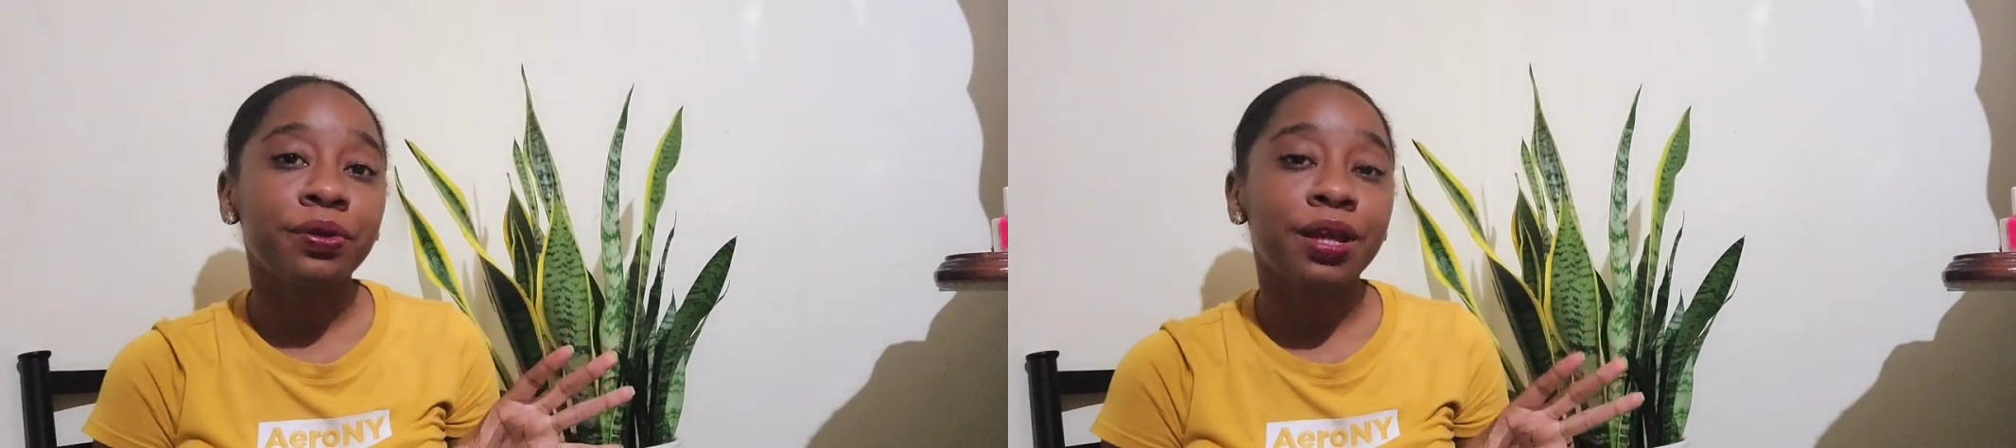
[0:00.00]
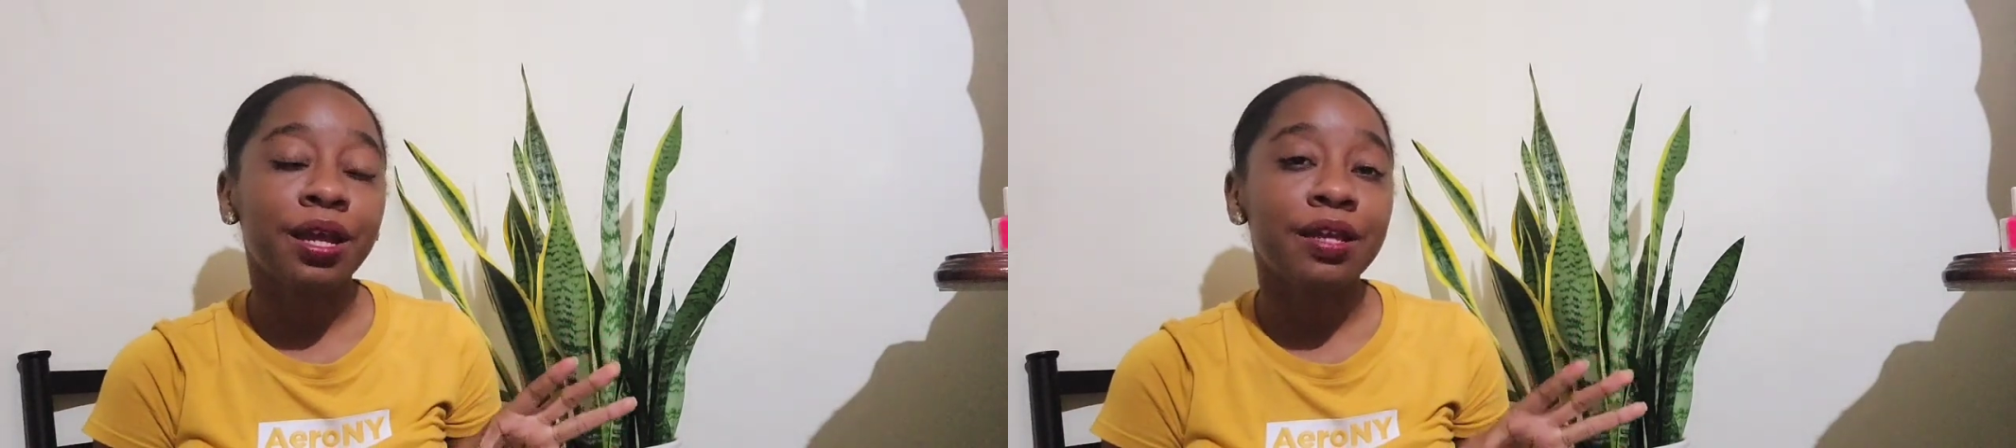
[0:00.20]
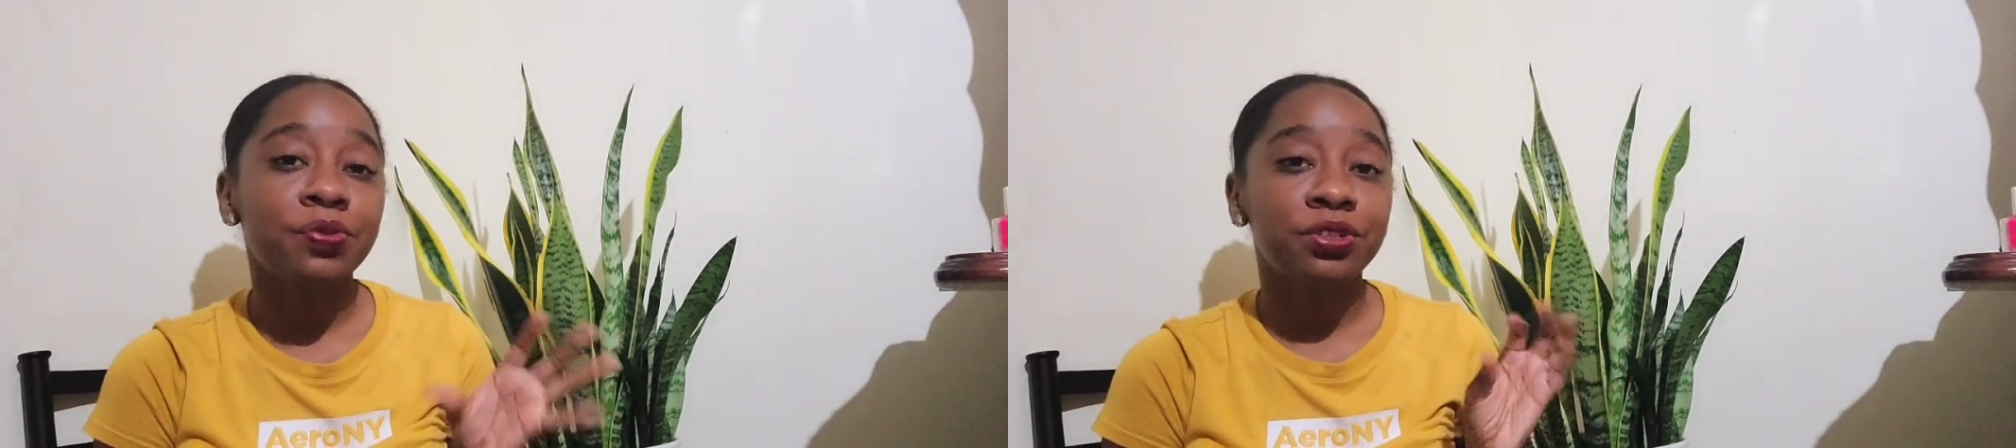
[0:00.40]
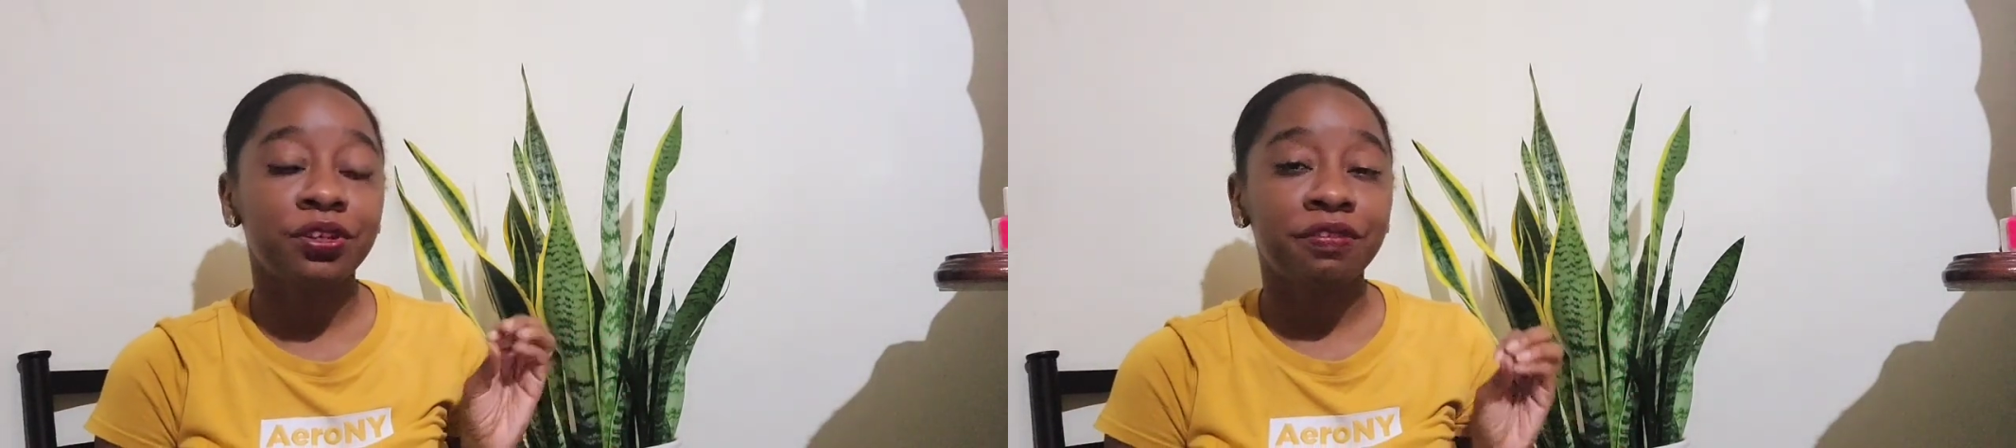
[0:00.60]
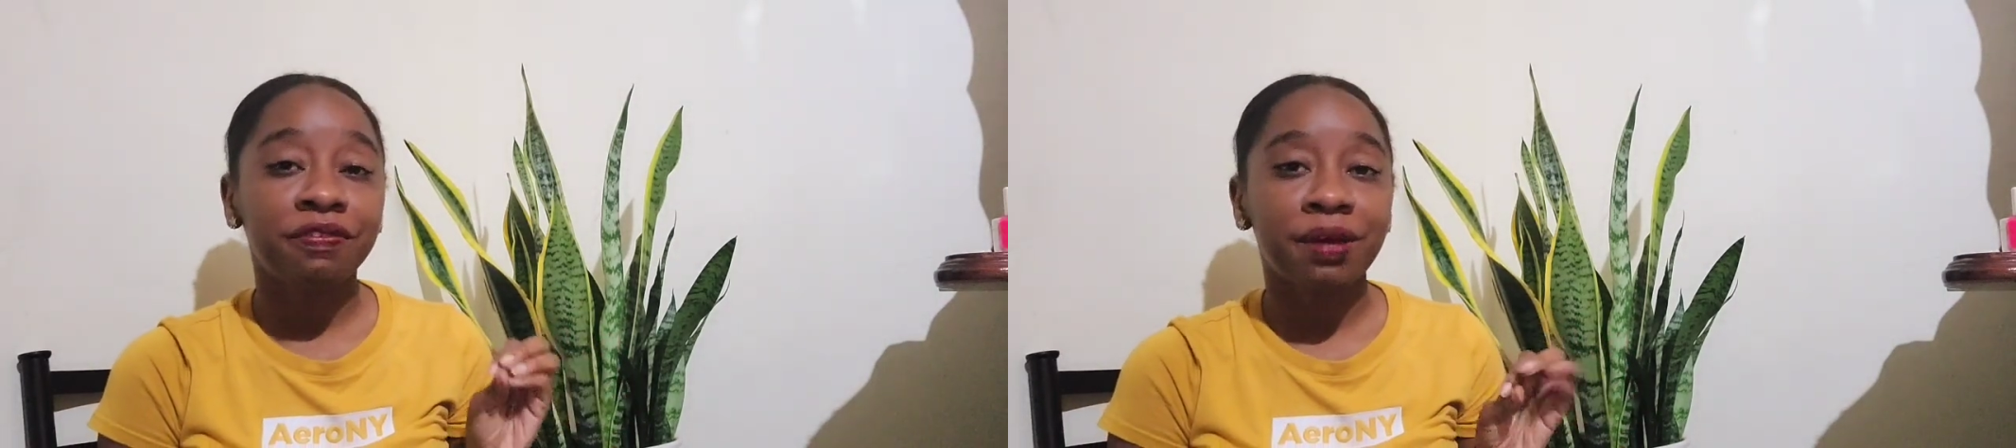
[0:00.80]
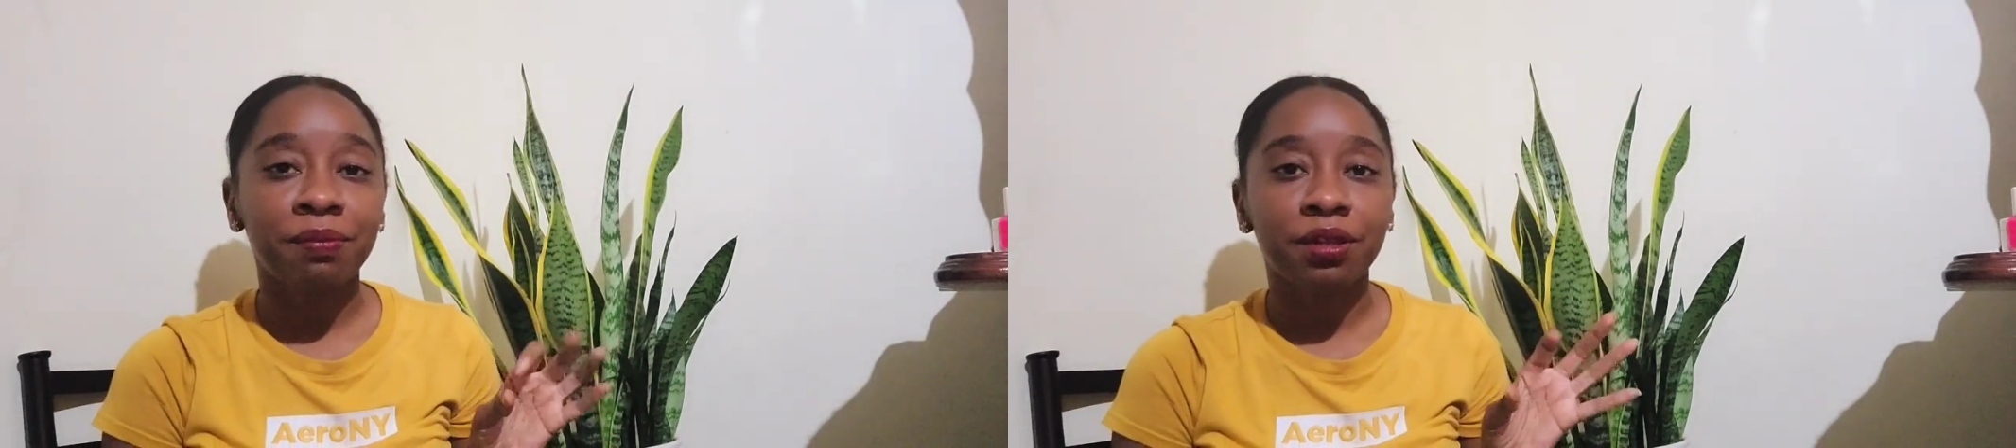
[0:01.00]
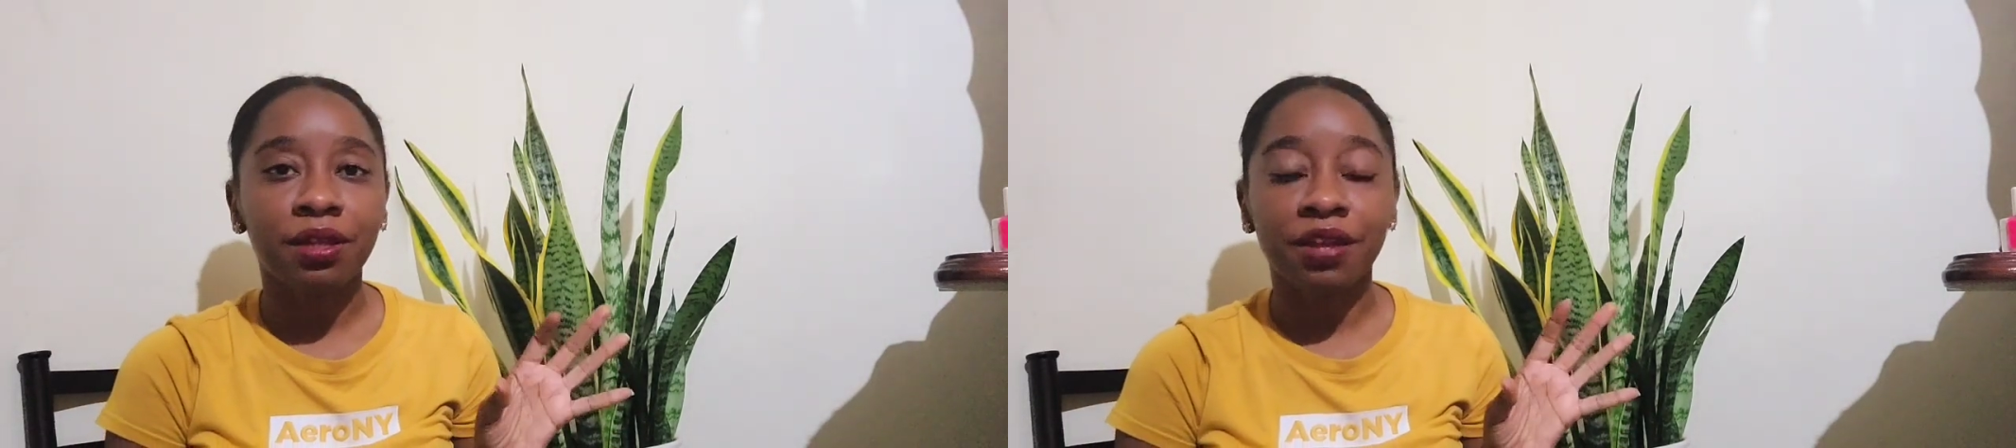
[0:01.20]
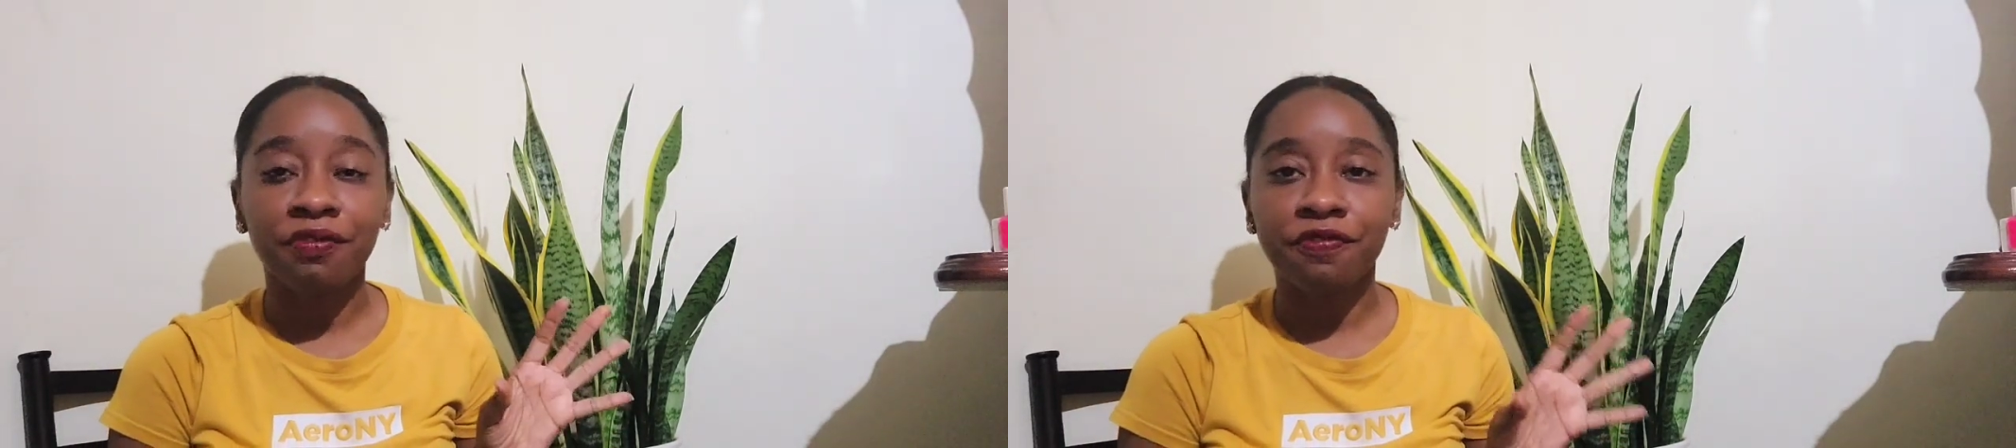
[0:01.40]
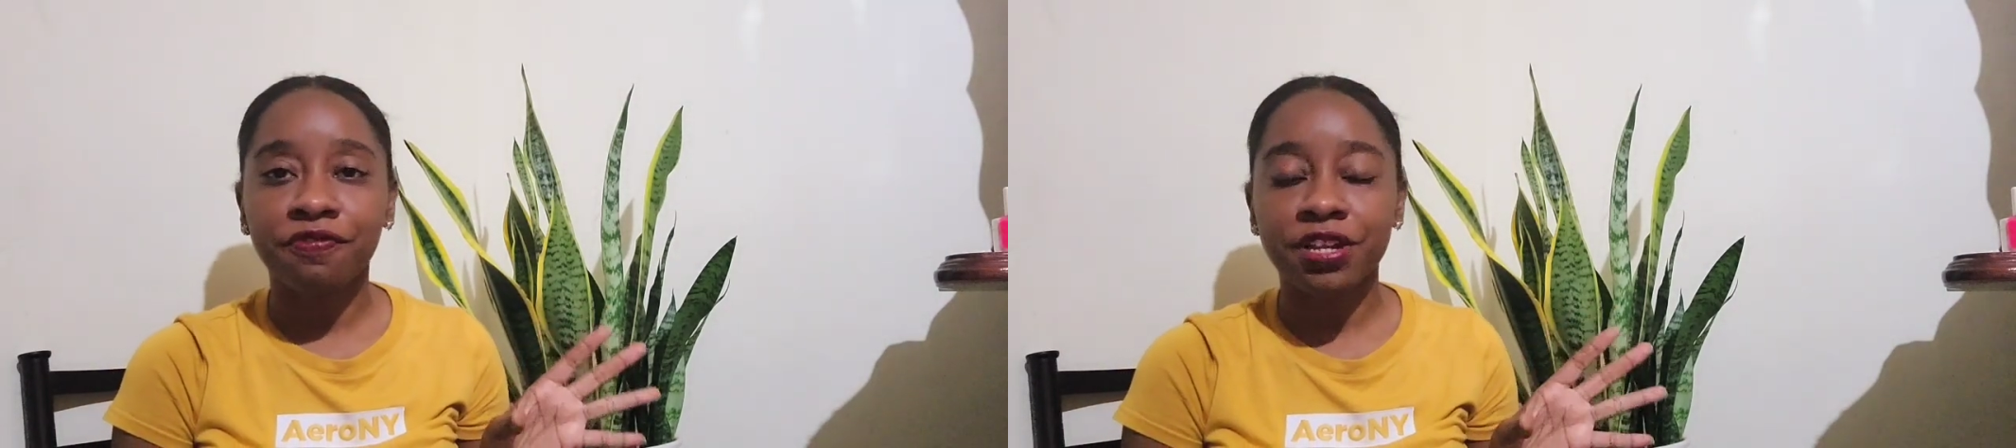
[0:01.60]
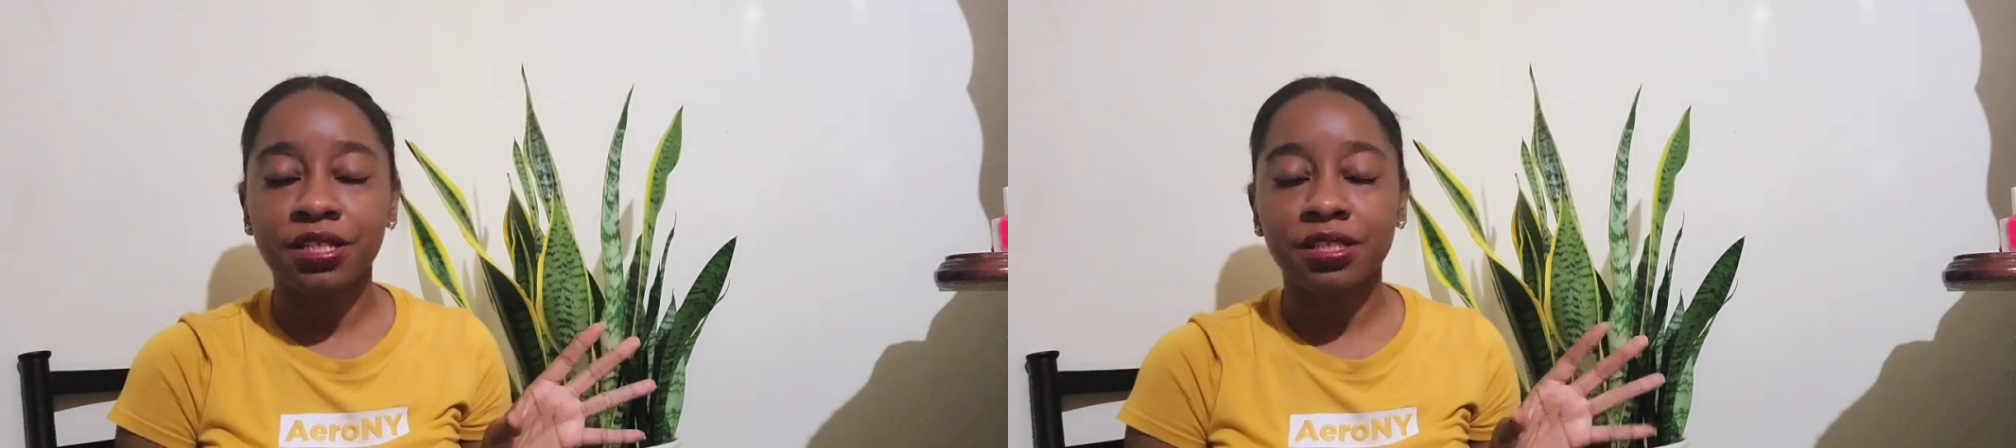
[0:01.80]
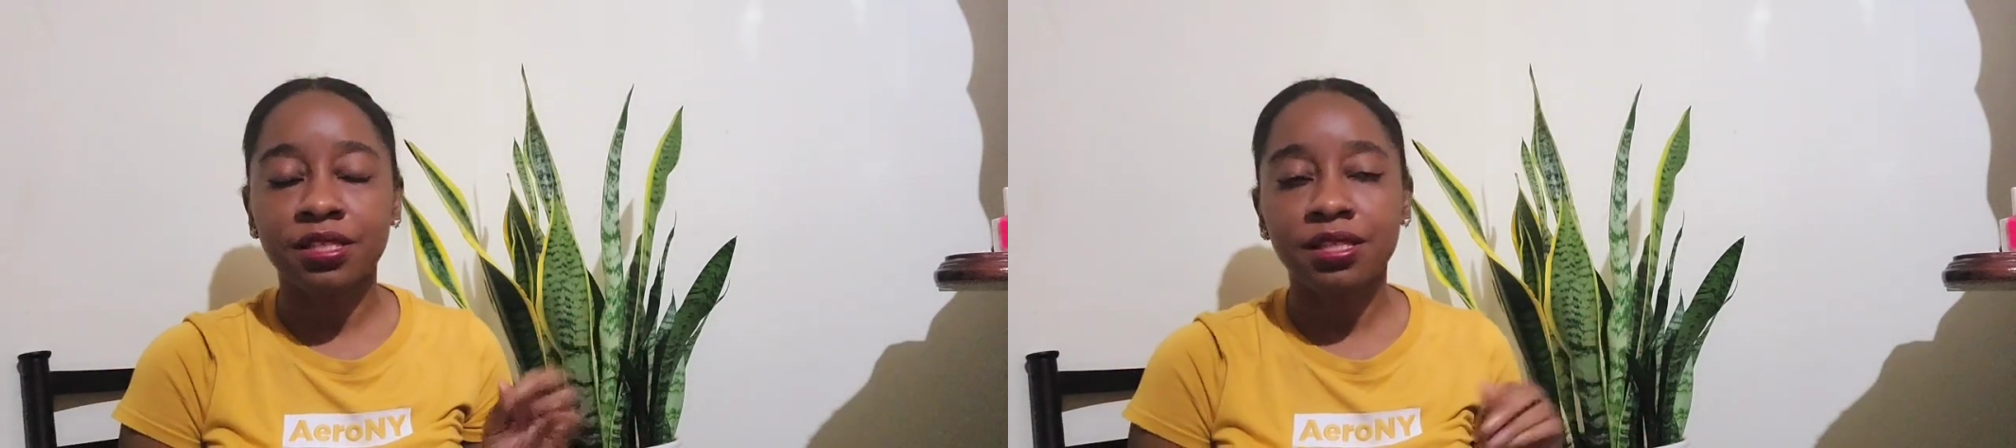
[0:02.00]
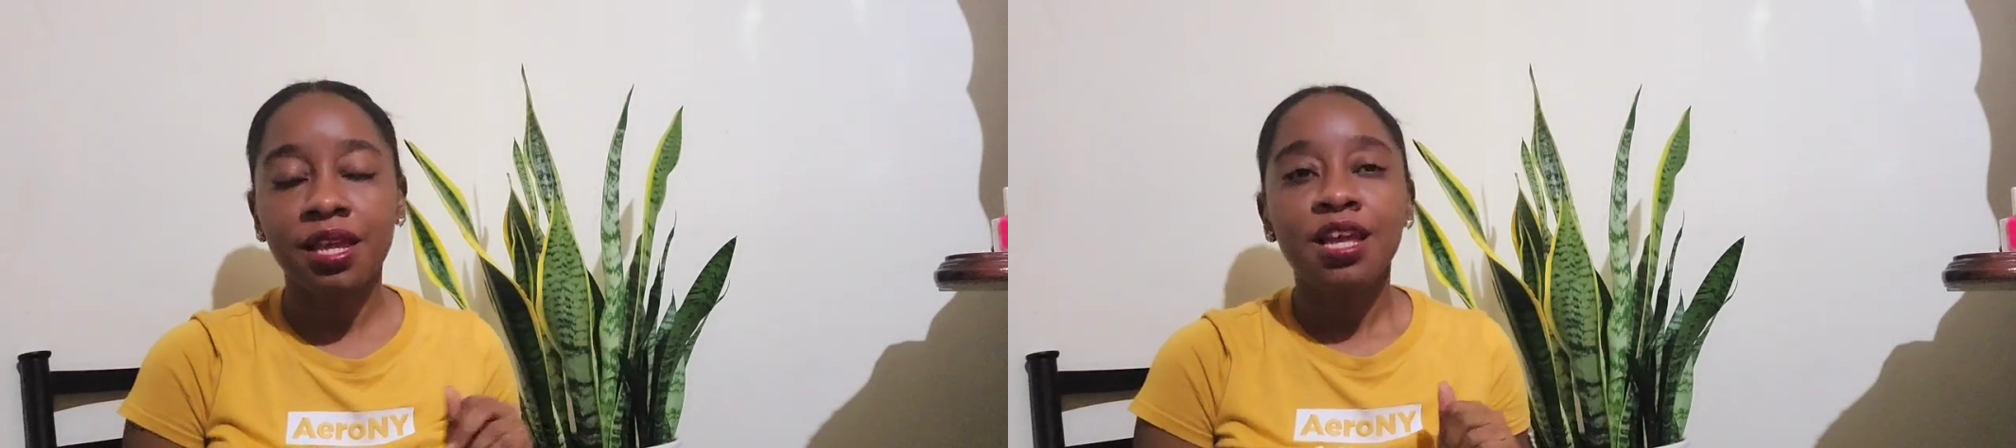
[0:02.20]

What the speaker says: guys, with your family and friends.